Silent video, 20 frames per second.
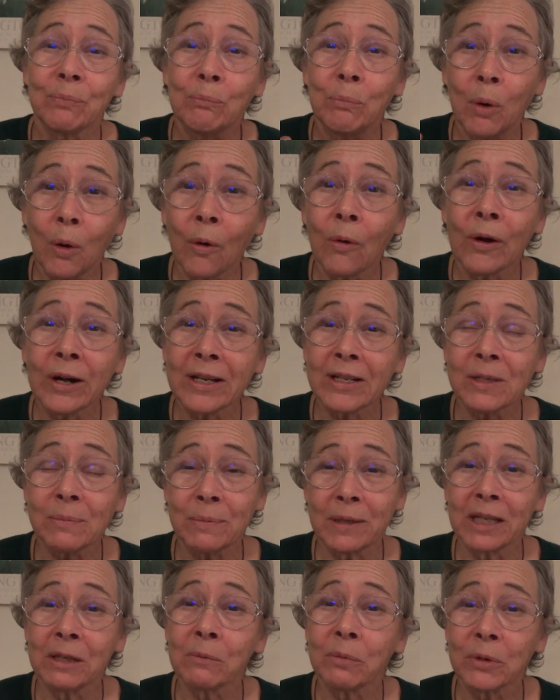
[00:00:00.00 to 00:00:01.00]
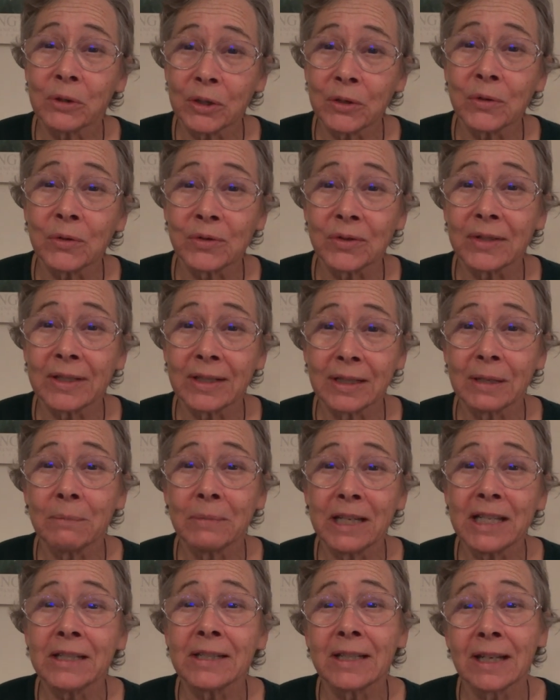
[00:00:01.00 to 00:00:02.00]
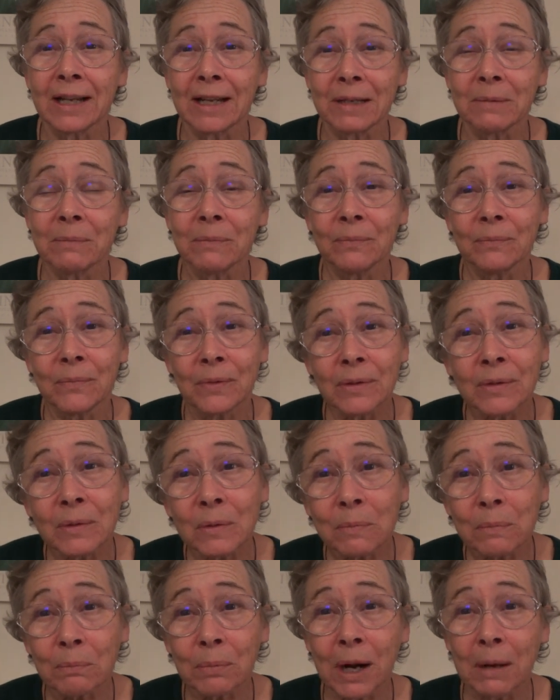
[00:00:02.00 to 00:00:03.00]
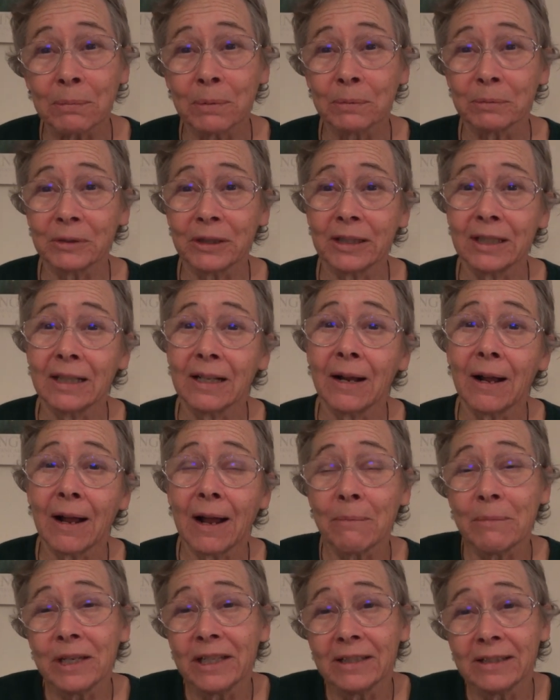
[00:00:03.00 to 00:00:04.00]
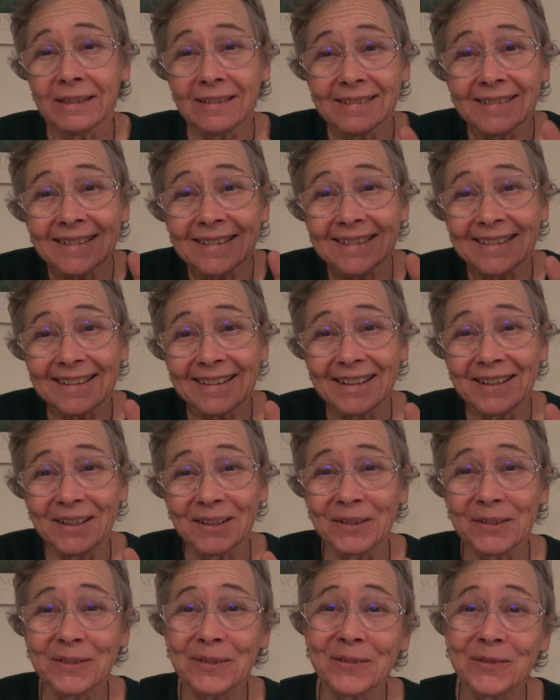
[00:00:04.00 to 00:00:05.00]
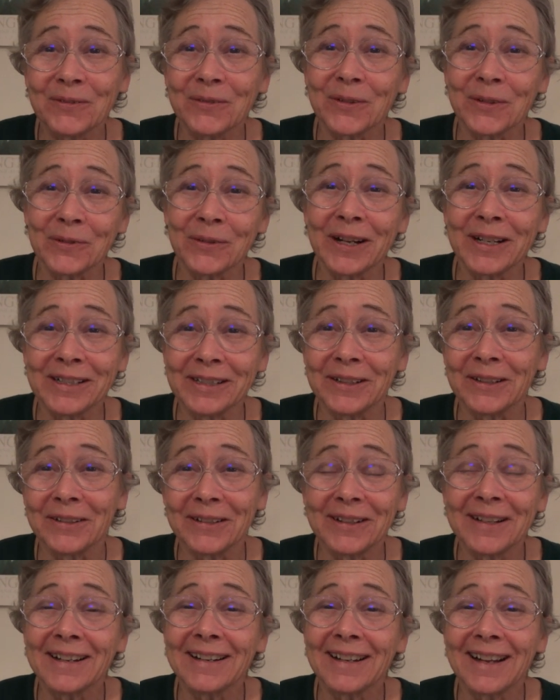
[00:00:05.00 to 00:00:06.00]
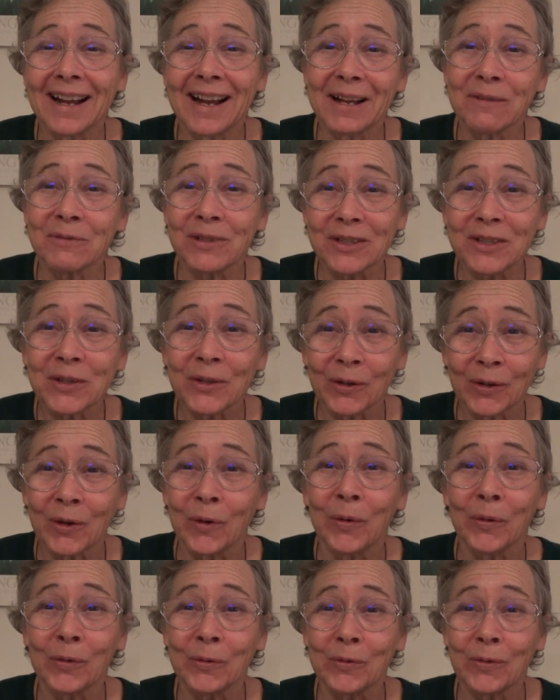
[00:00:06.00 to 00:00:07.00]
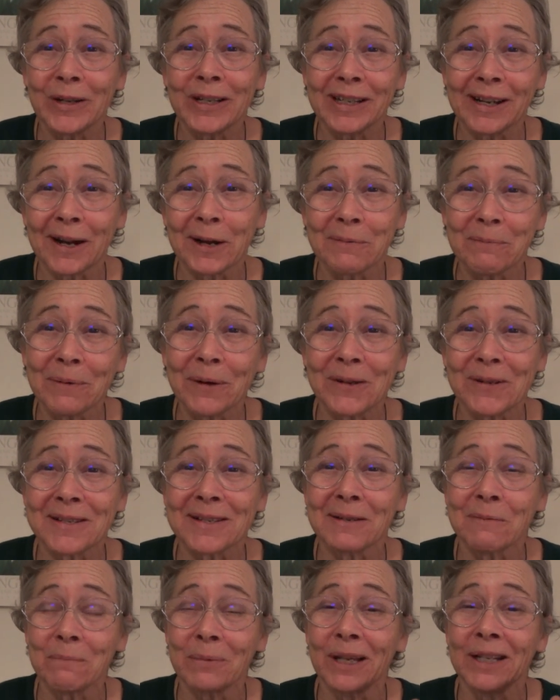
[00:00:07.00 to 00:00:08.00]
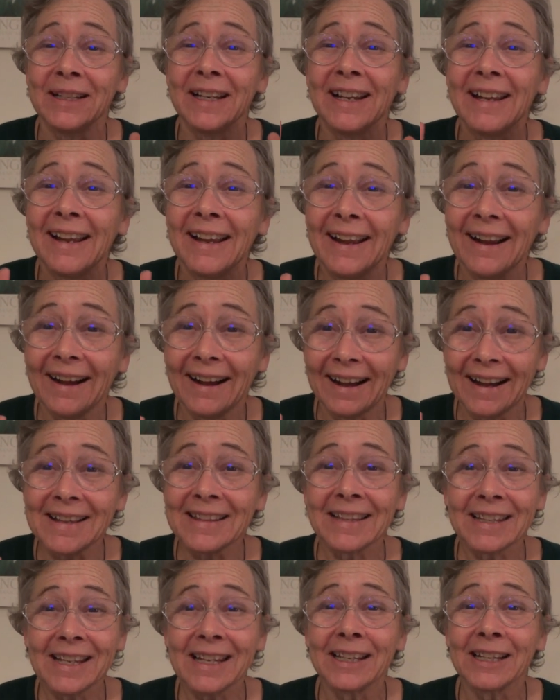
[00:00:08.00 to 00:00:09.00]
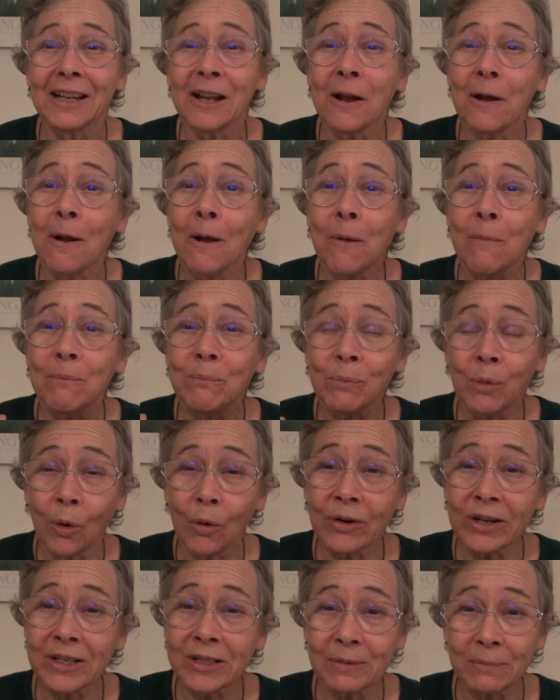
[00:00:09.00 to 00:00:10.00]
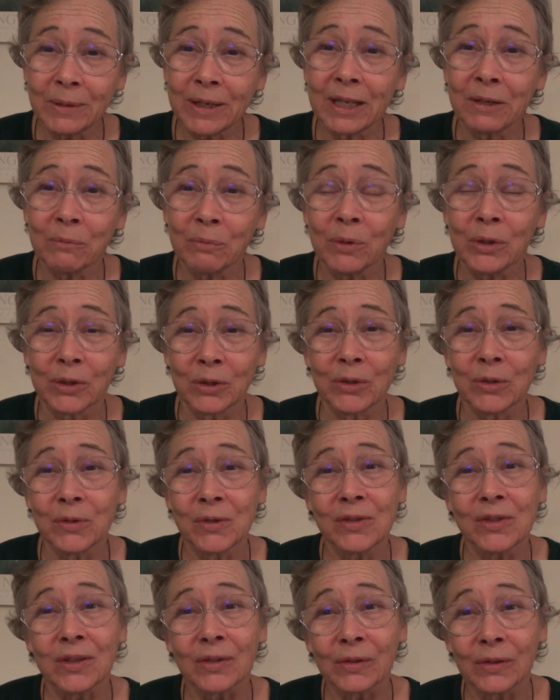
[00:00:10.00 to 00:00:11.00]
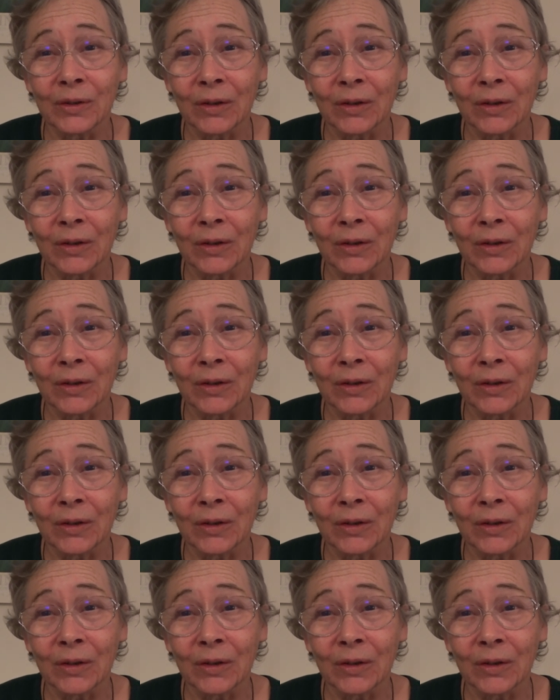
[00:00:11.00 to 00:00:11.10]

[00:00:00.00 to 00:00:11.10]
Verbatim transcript: Porn is being produced in the meantime probably. I mean, you know, what do I know? I'm just an old retired person, but I think porn is being produced